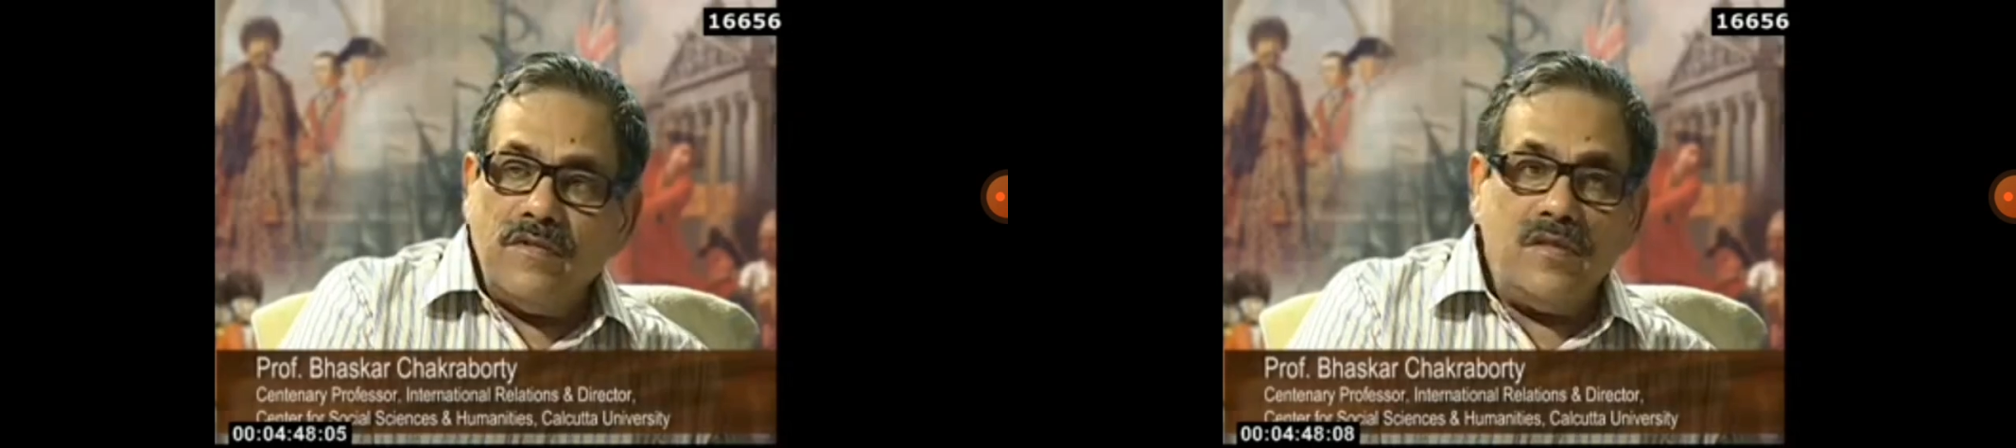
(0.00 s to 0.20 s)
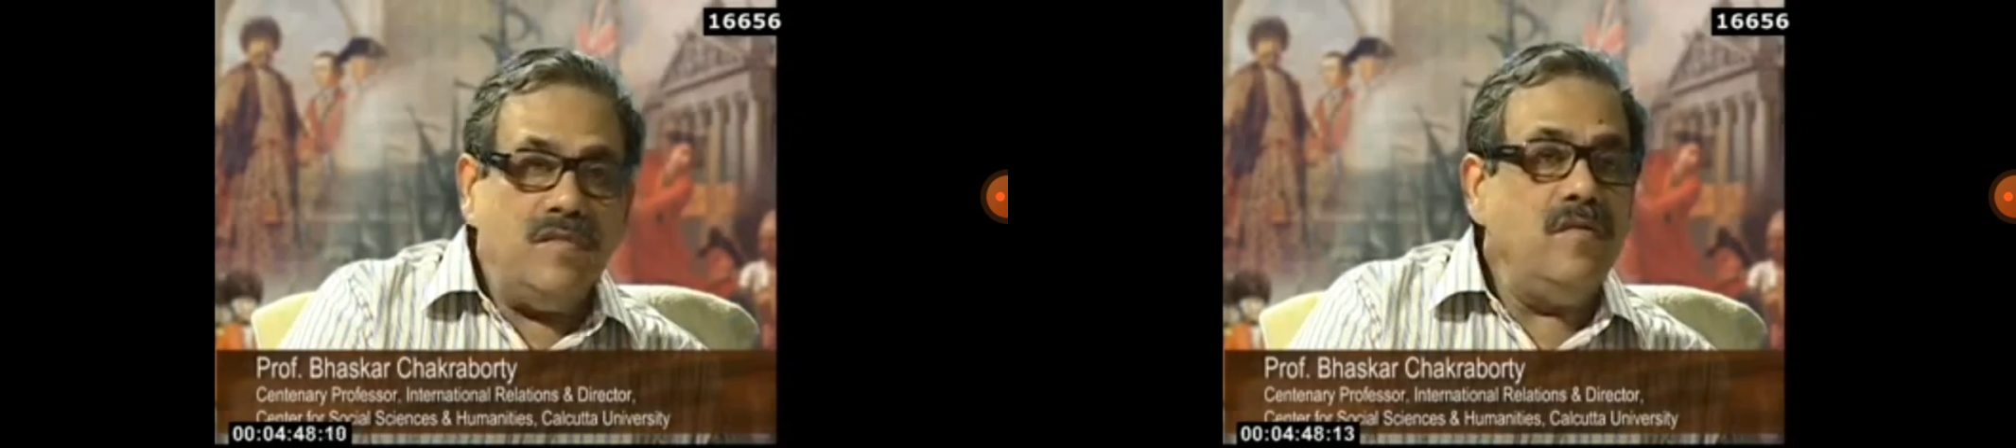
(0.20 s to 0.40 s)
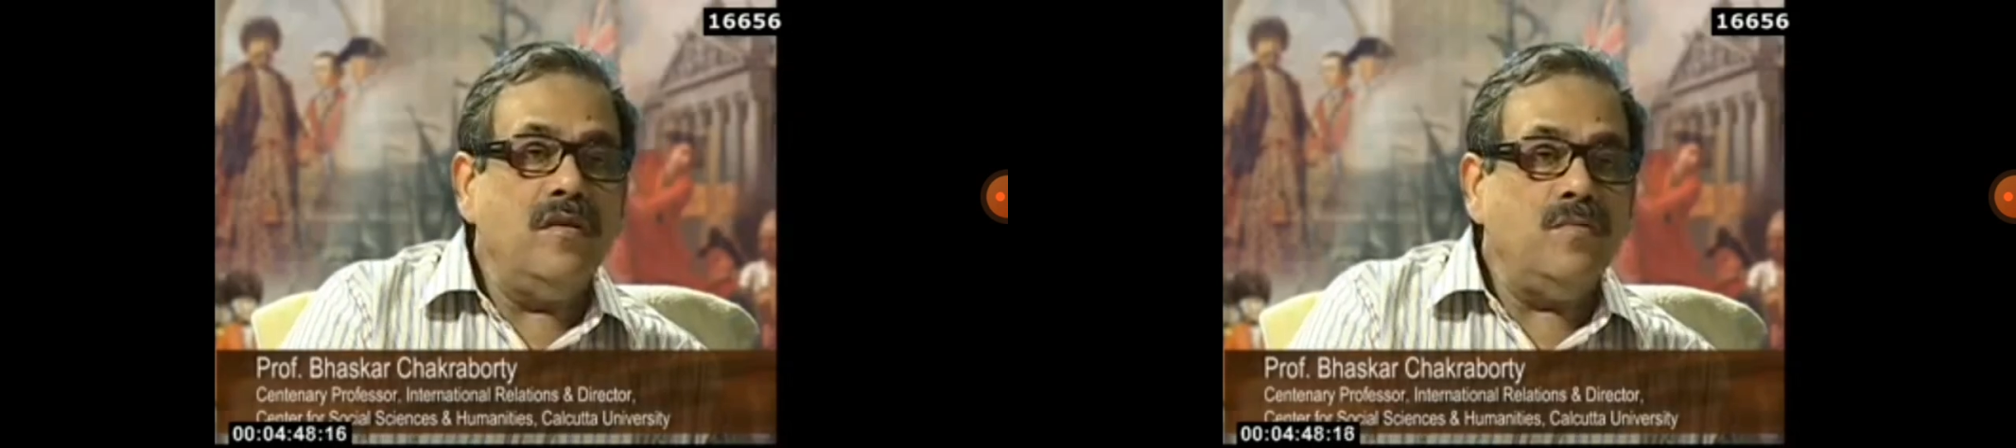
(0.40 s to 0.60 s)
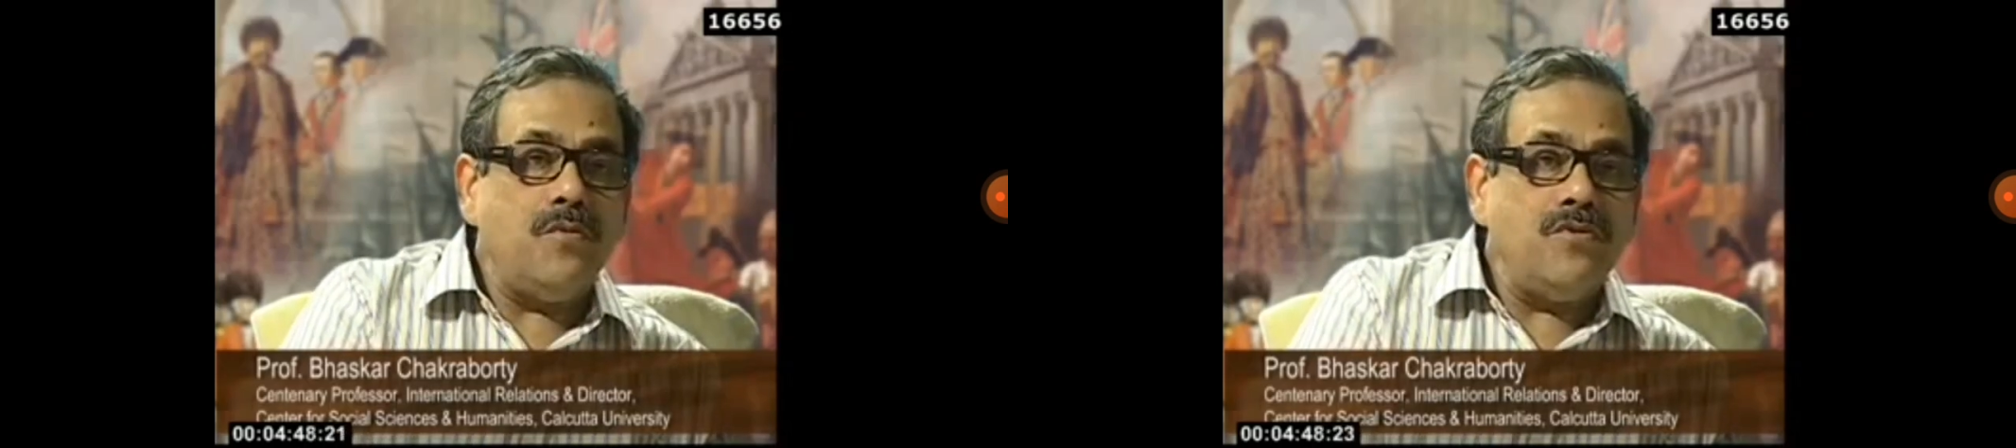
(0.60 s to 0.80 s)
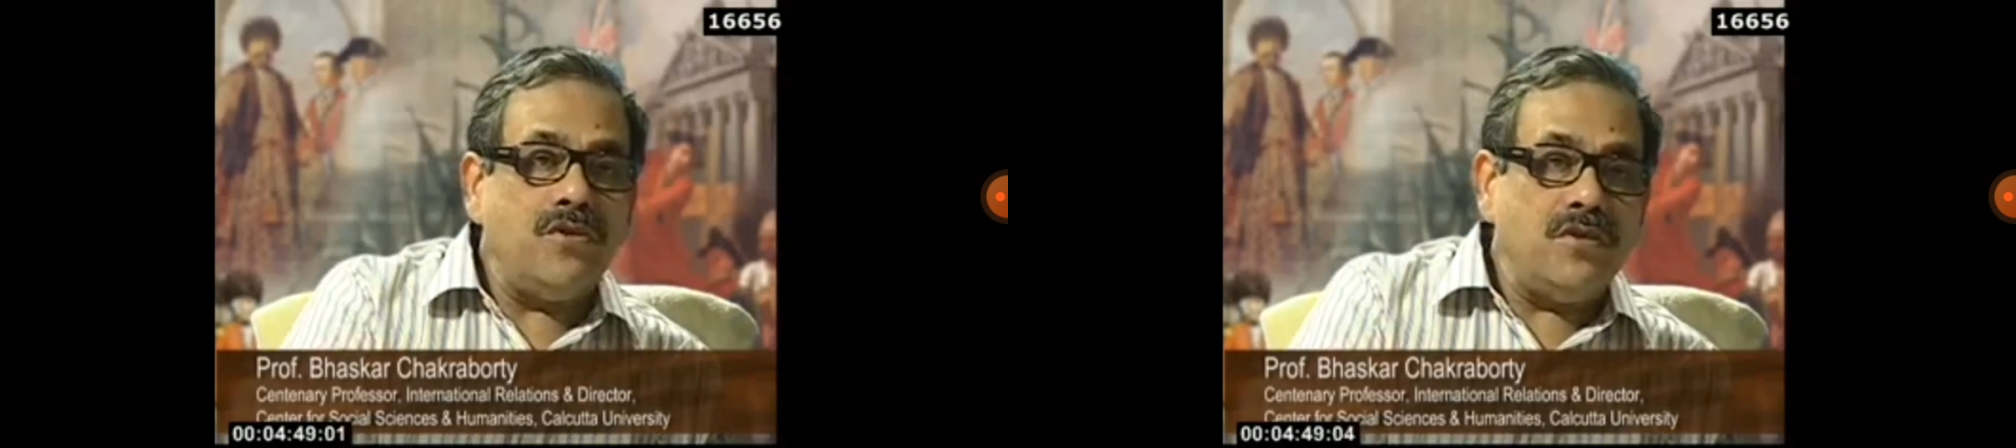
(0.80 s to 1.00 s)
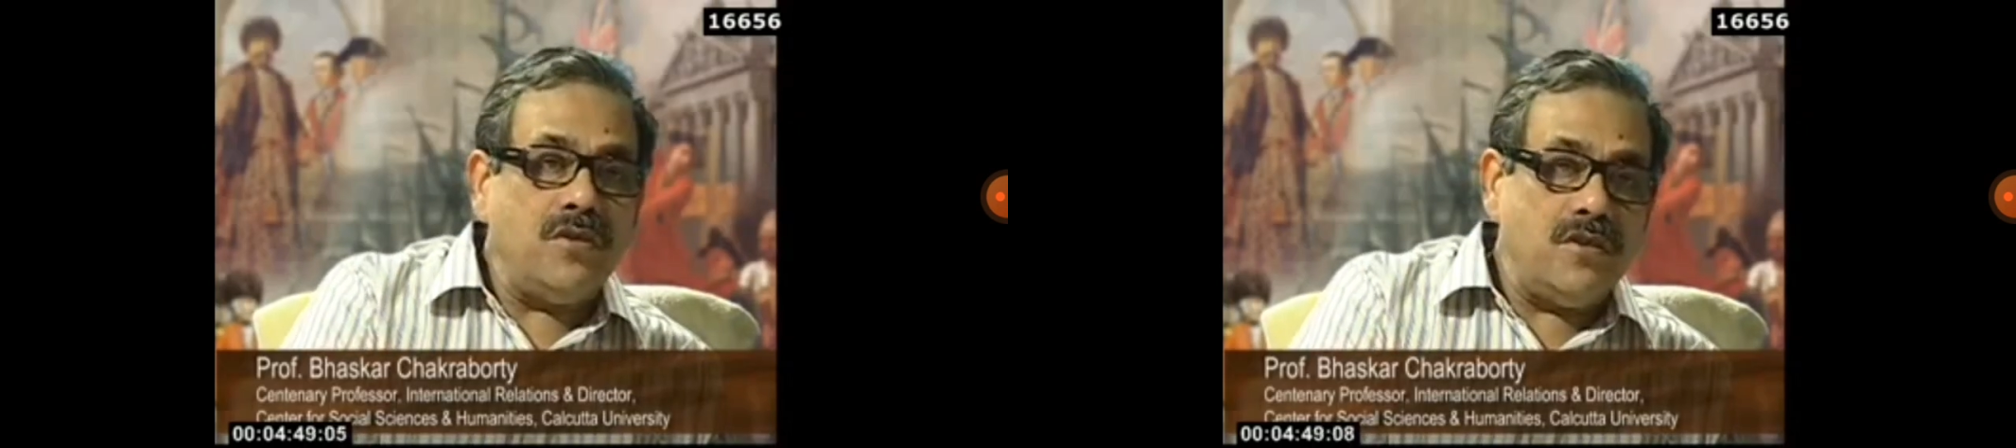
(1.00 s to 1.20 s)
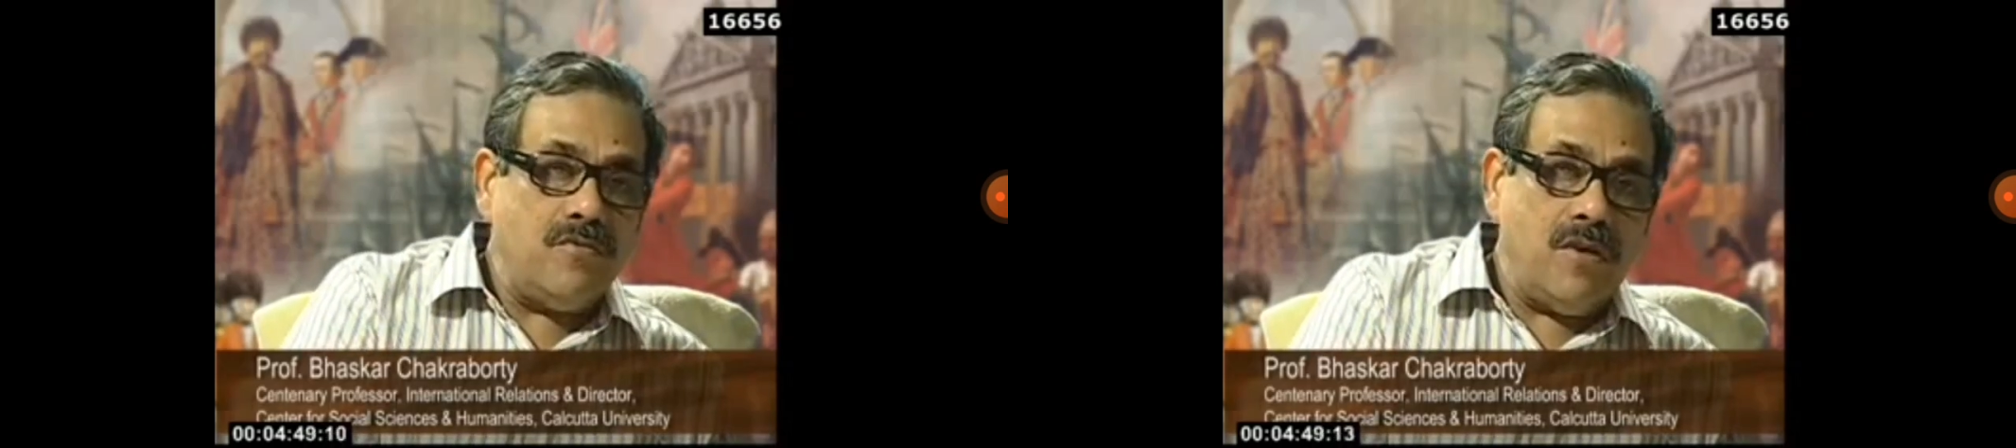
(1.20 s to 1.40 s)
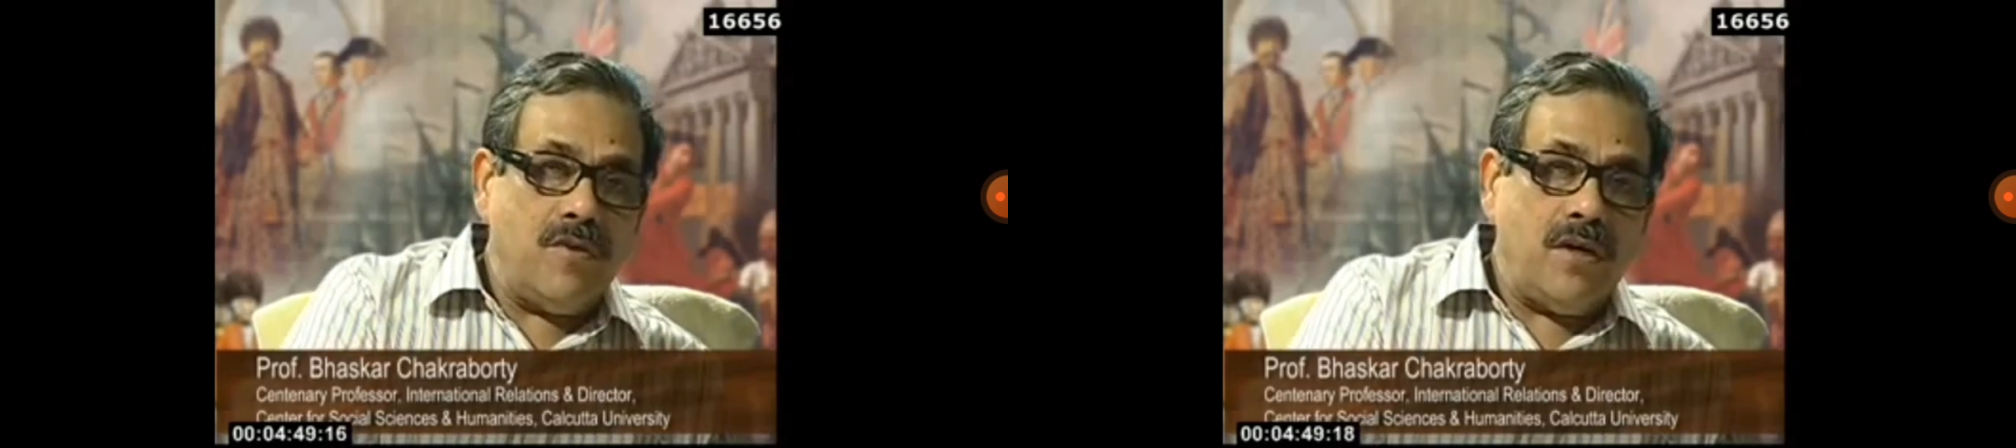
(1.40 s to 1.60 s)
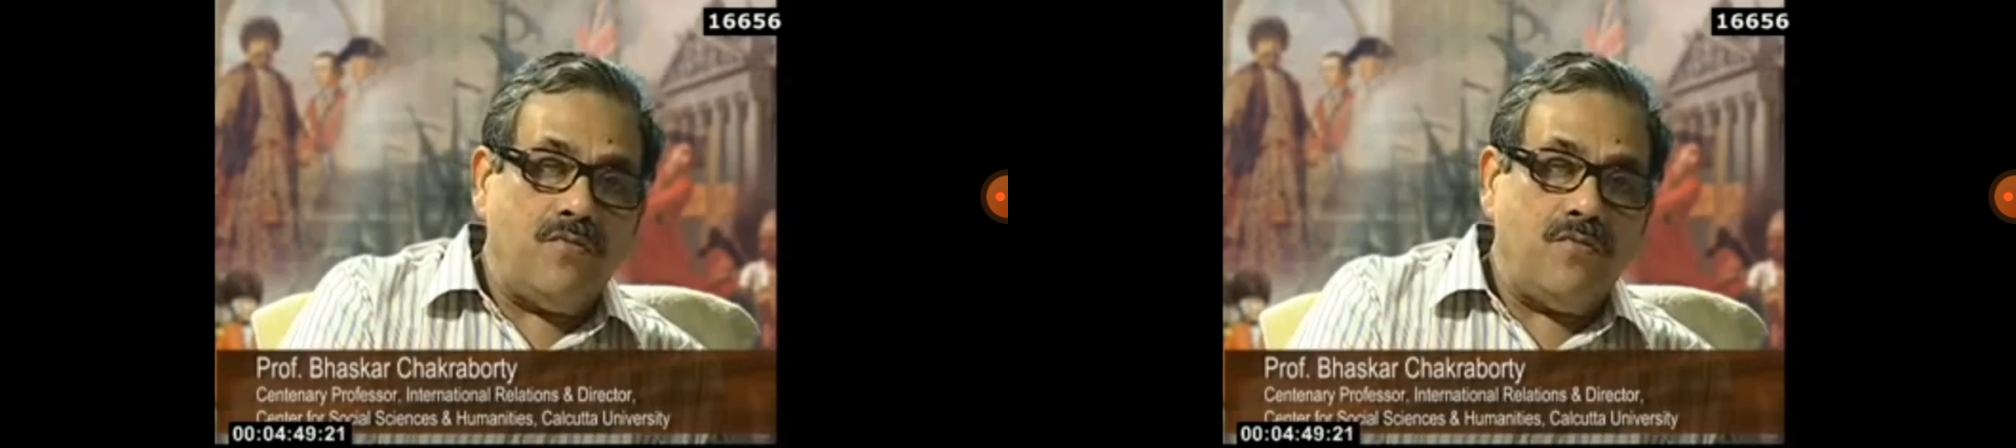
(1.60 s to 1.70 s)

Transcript: similar processes were